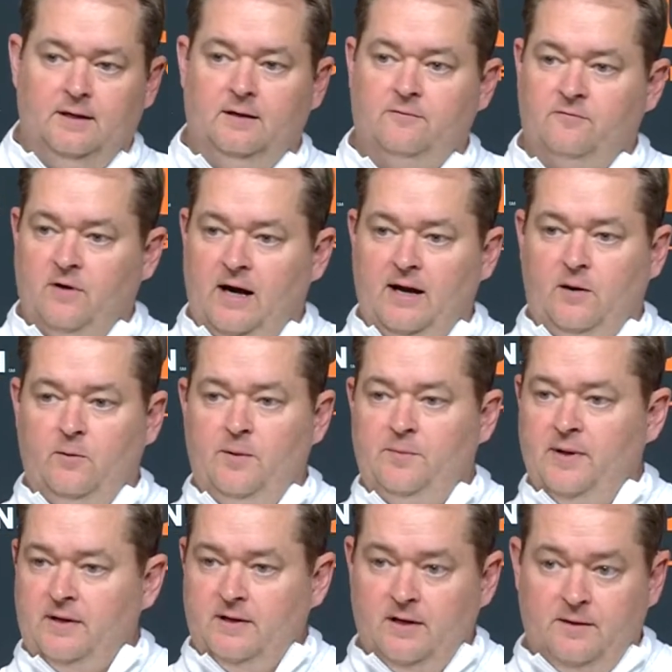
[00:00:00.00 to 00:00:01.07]
Friday we
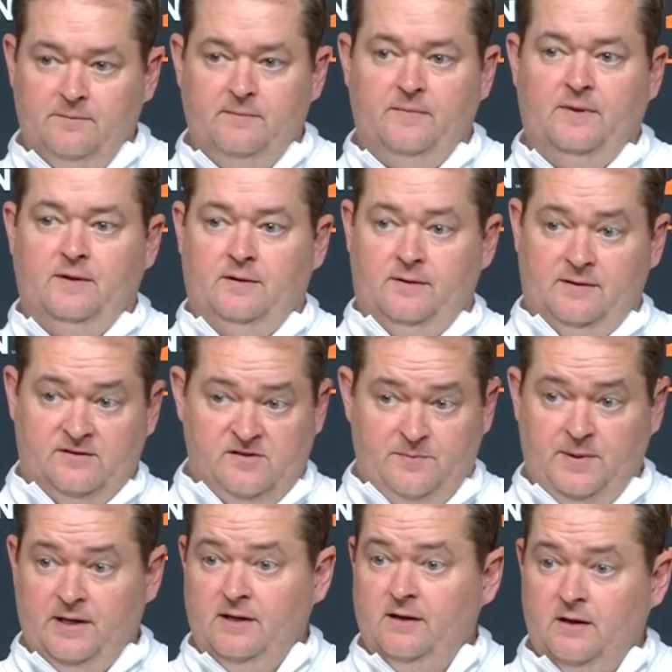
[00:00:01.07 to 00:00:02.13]
pick up the
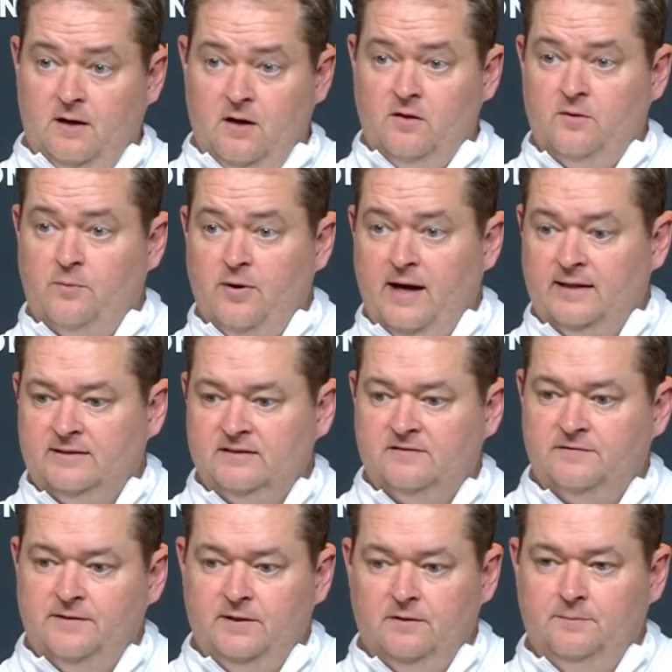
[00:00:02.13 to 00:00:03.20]
speed on the practice
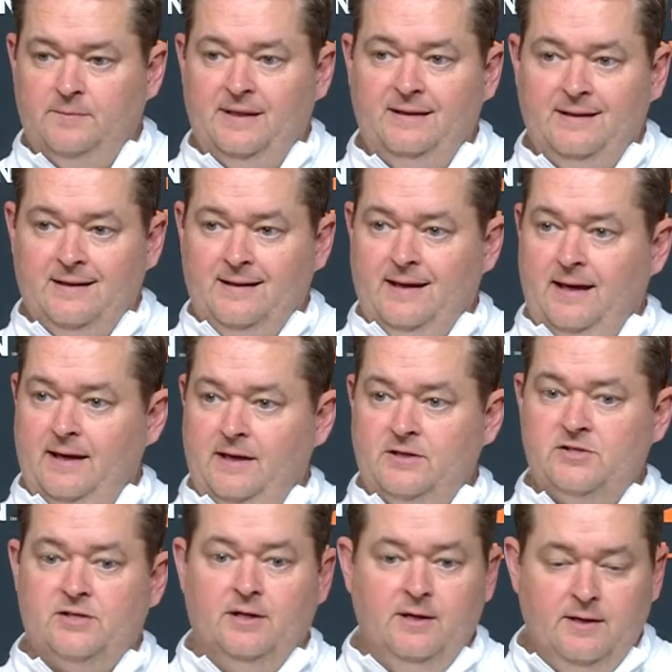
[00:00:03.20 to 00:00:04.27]
field, being
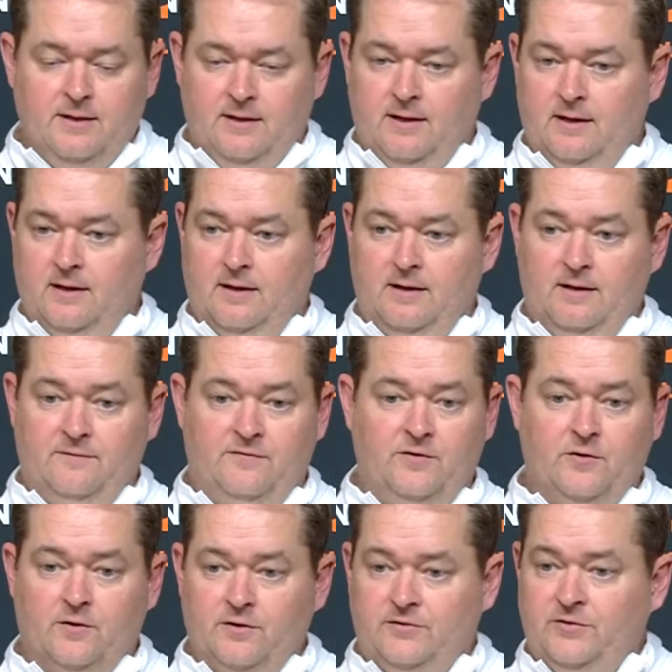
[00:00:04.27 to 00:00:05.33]
engaged. If
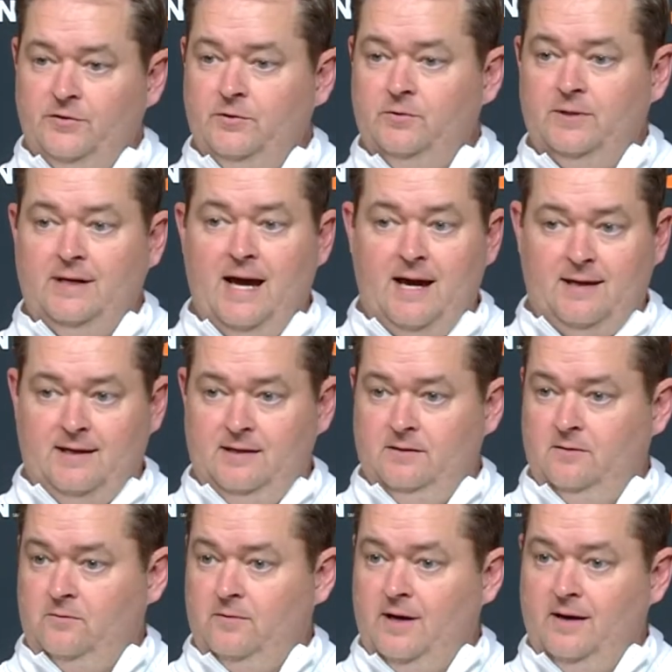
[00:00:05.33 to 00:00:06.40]
you're a two and not getting the
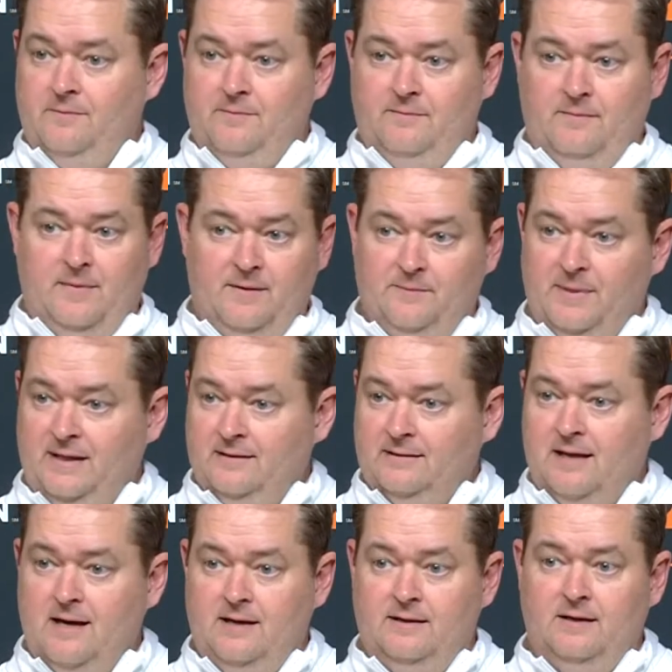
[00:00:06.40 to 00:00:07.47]
rep, being
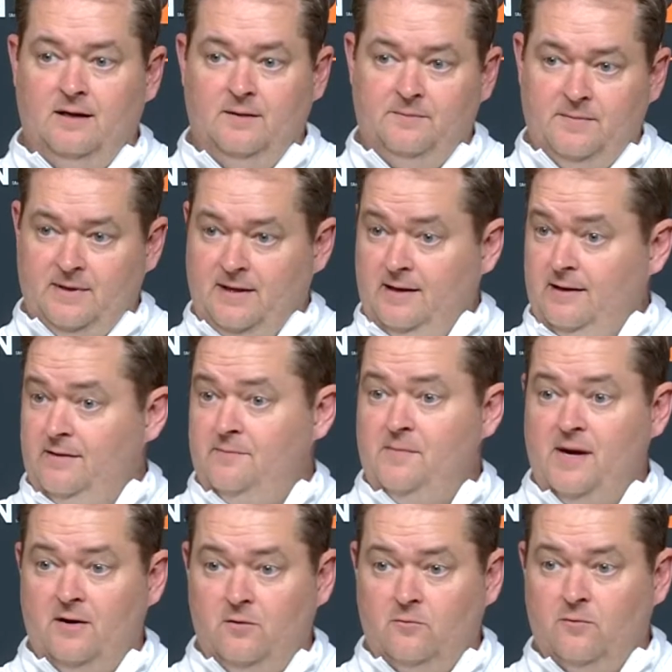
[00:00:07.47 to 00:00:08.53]
lined up, getting the
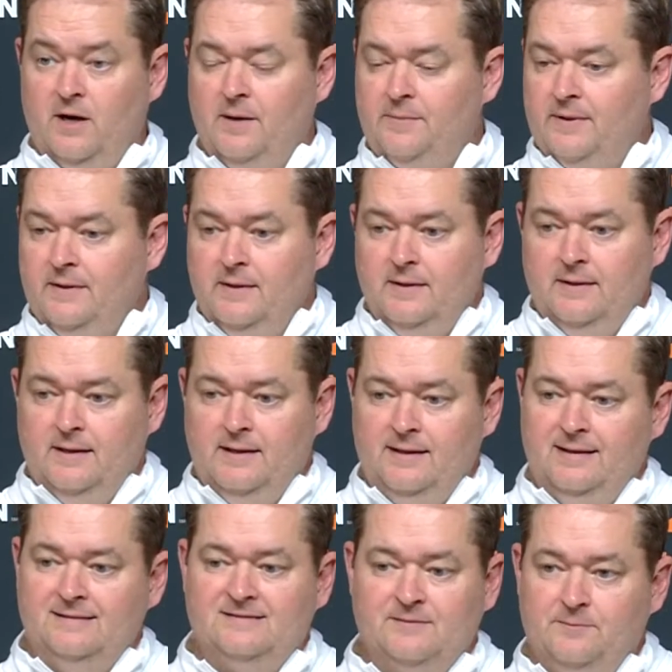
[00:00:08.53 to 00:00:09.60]
mental rep,
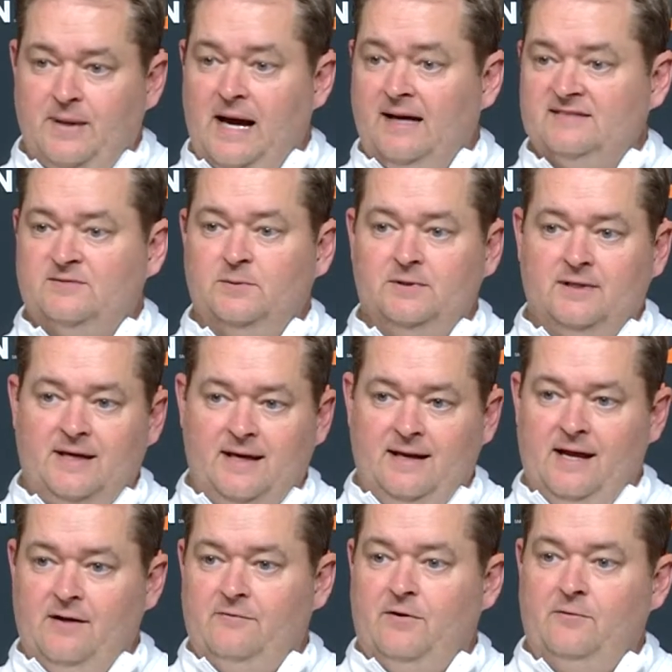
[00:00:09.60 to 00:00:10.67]
it's impossible to get
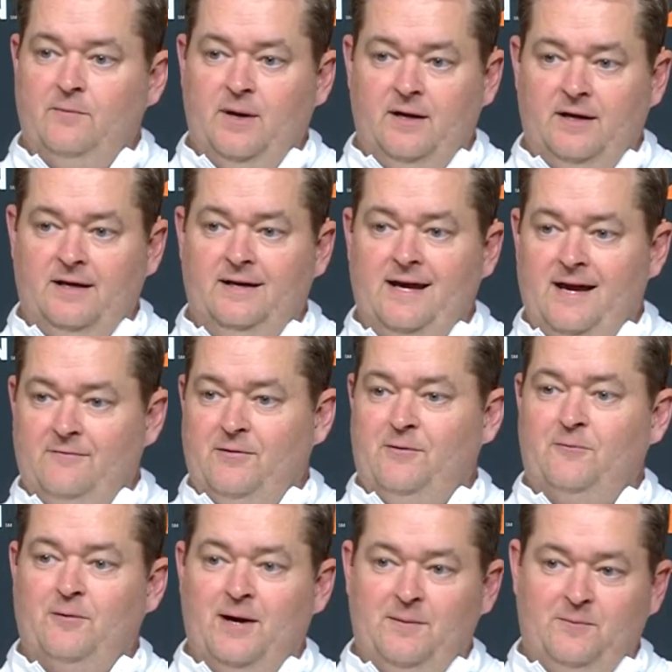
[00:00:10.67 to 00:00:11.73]
everybody every
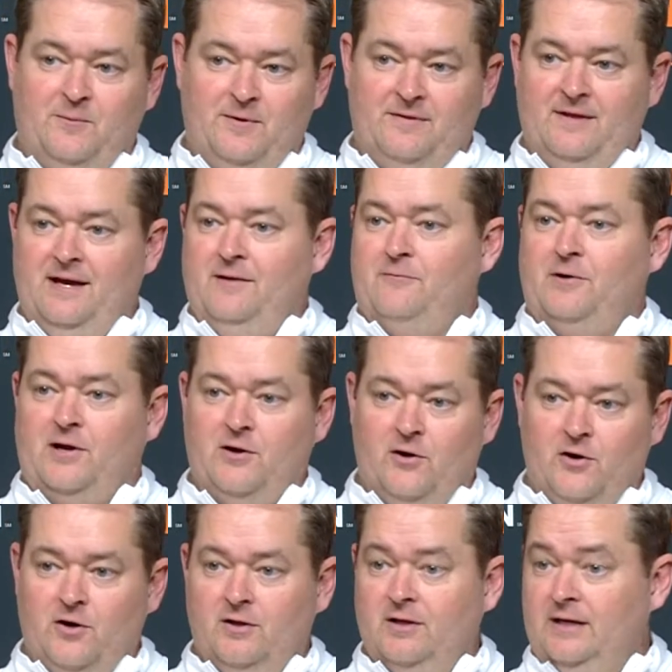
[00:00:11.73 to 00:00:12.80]
rep with every
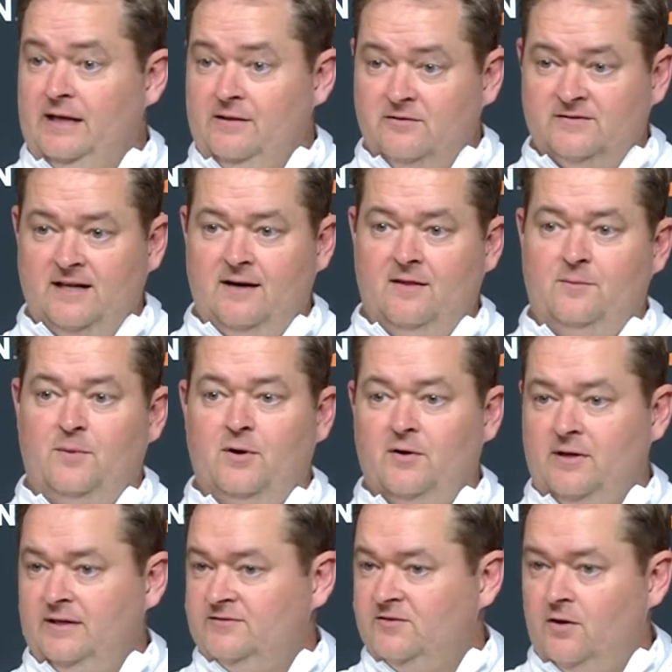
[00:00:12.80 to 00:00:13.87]
call on either side of the ball
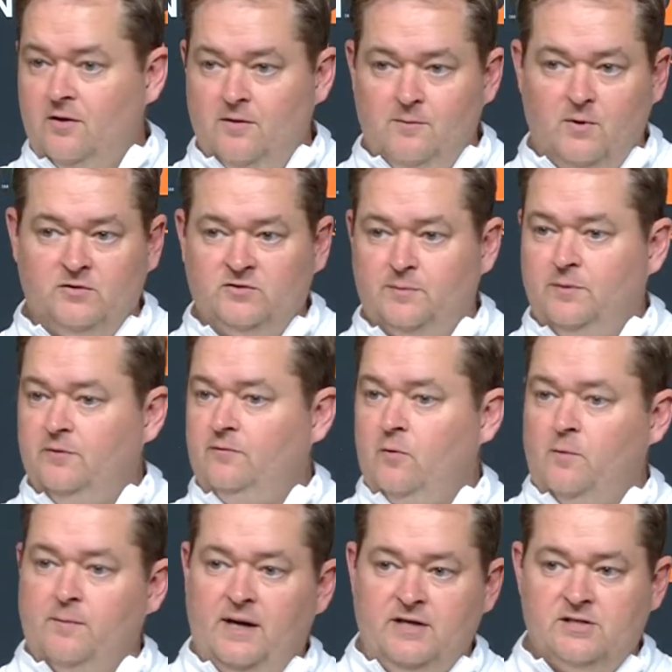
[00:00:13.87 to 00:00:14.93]
against all the multiple
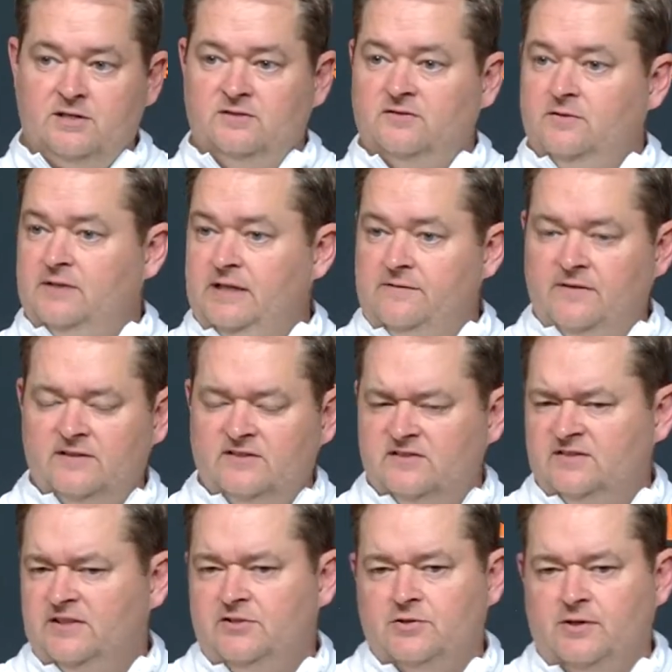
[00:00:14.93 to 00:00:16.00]
formations or defenses
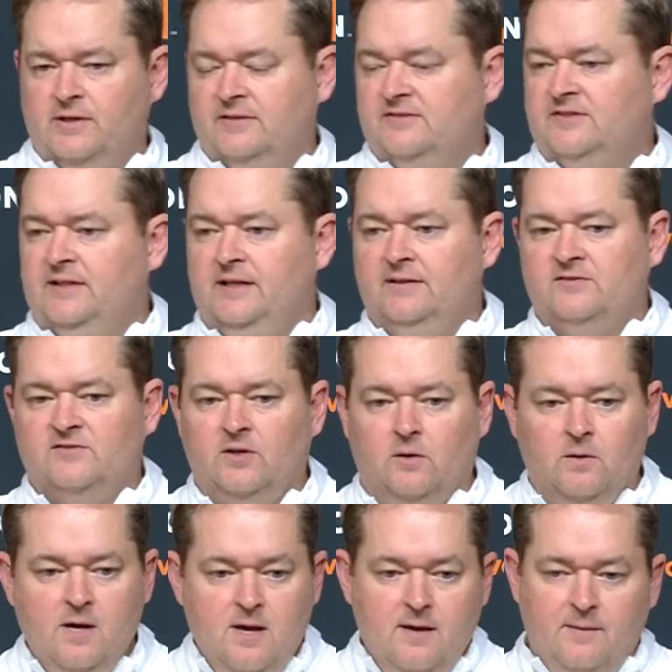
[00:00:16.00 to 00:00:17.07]
that you're going to see. And so
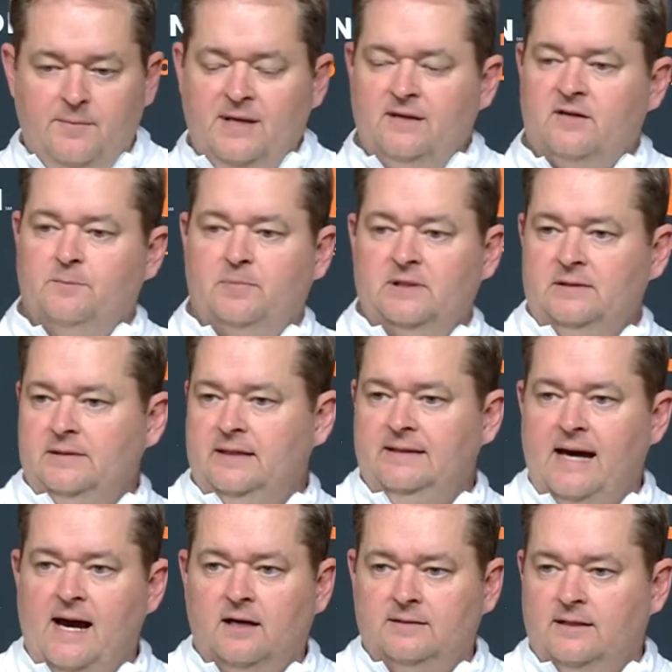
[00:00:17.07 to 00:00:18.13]
being completely
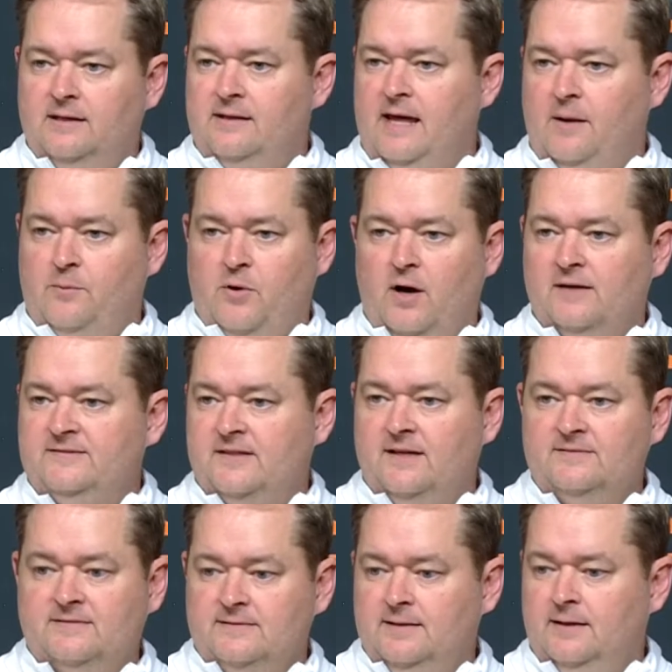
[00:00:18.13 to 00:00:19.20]
dialed into that process,